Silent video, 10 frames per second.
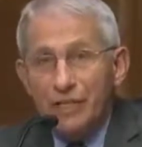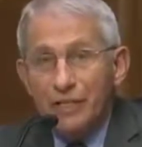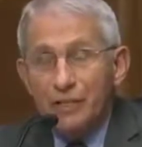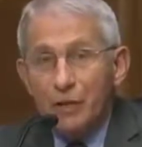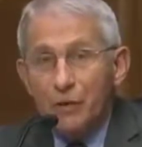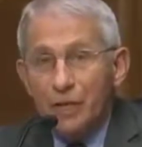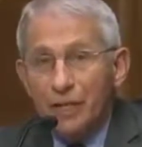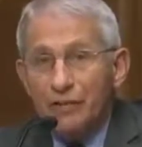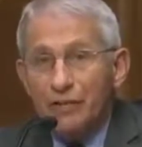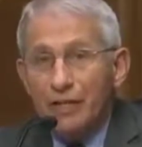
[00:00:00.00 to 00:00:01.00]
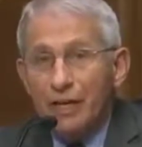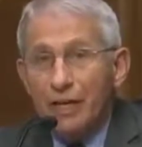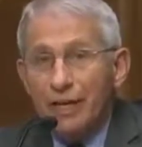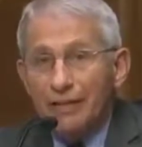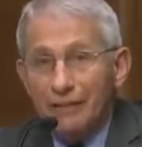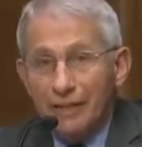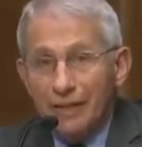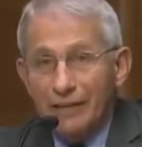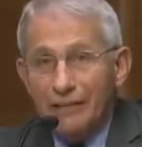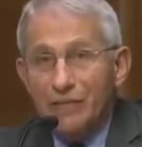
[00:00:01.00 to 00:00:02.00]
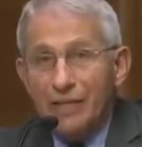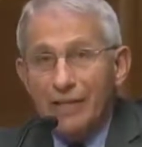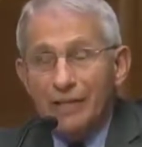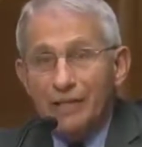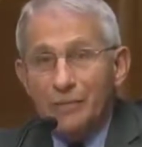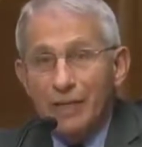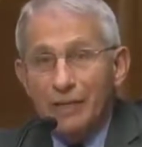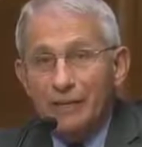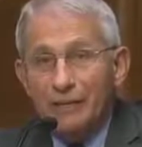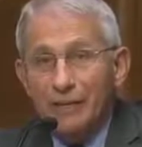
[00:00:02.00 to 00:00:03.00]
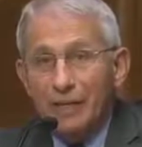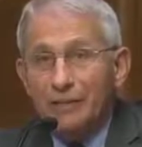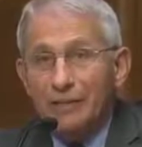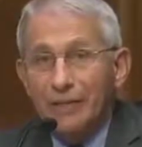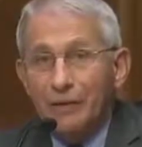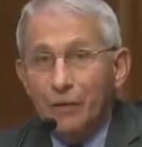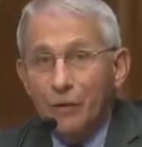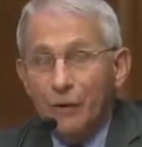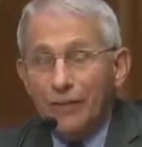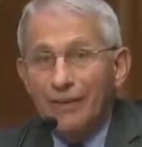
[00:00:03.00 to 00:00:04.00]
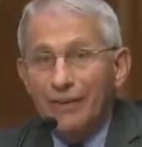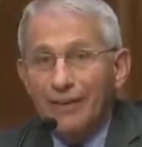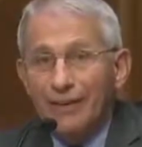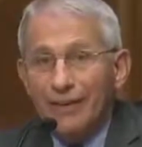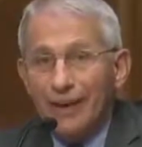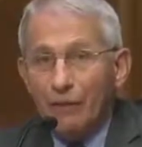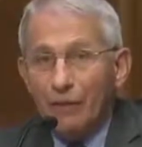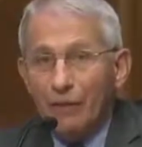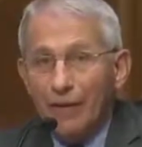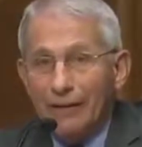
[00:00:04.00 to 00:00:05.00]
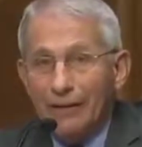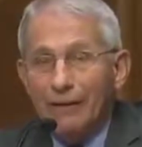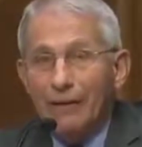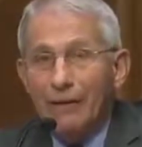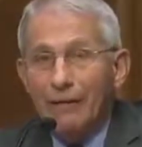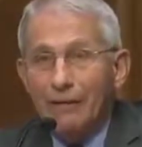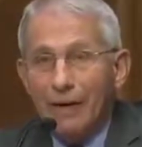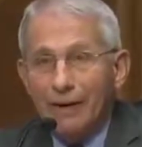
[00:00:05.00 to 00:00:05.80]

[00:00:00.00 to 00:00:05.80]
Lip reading: it's according to the guidelines, and it is being conducted in North Carolina, not